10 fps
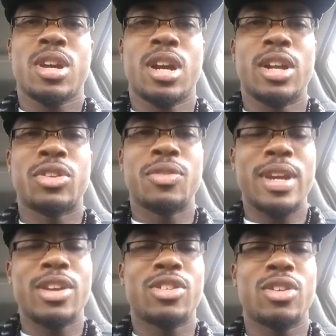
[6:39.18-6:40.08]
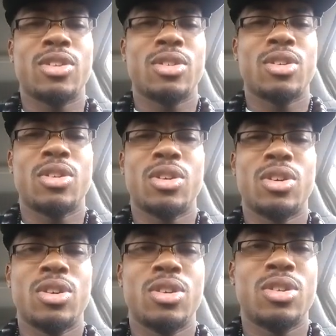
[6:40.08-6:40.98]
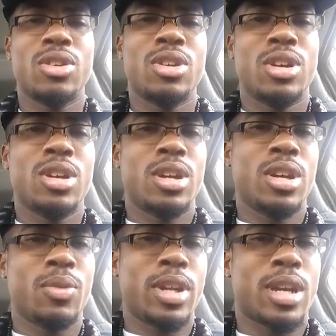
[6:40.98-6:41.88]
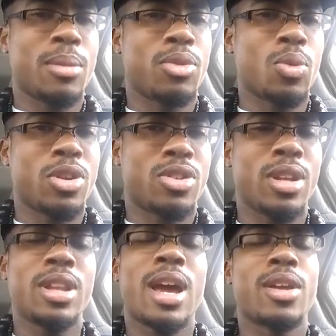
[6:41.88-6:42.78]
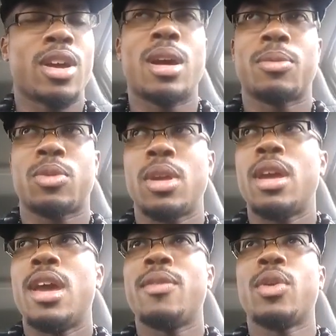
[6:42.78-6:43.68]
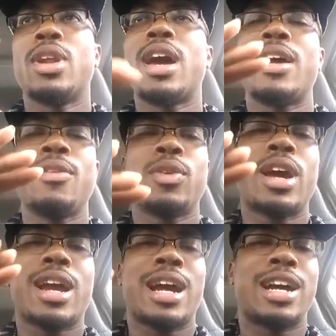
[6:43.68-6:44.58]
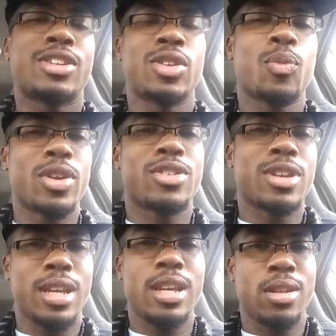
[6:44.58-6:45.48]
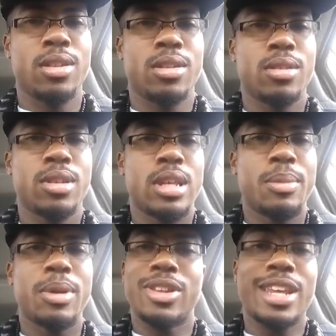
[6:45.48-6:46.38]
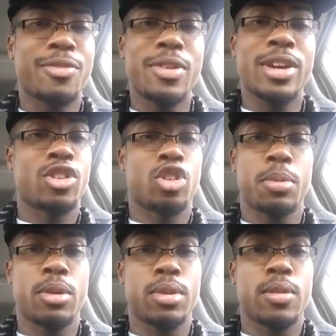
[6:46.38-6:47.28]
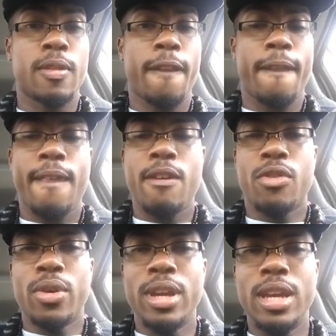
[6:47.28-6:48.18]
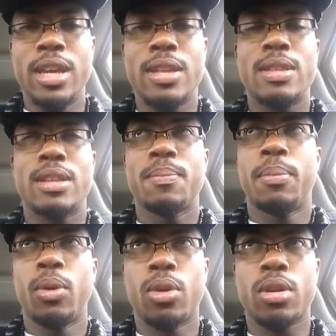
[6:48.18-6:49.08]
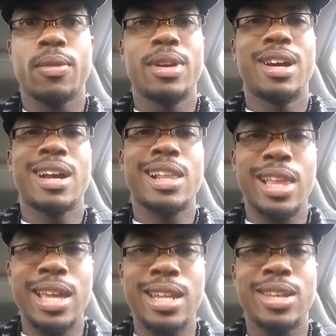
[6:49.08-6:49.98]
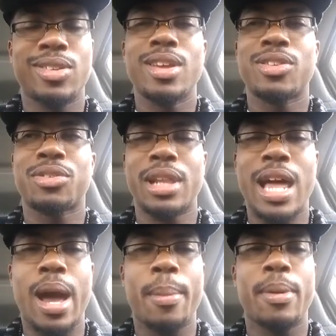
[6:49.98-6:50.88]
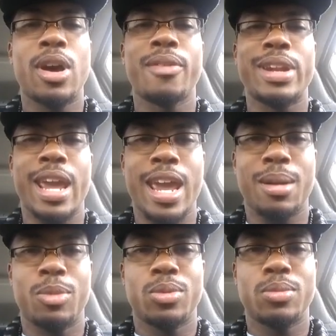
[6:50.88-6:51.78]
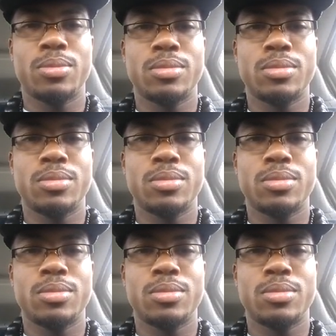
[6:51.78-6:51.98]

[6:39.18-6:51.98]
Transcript: conservation when it comes to what you eat, if you're not conscious of what you're eating, because that affects your spirit. If you're eating pork, a gluttonous slob of an animal,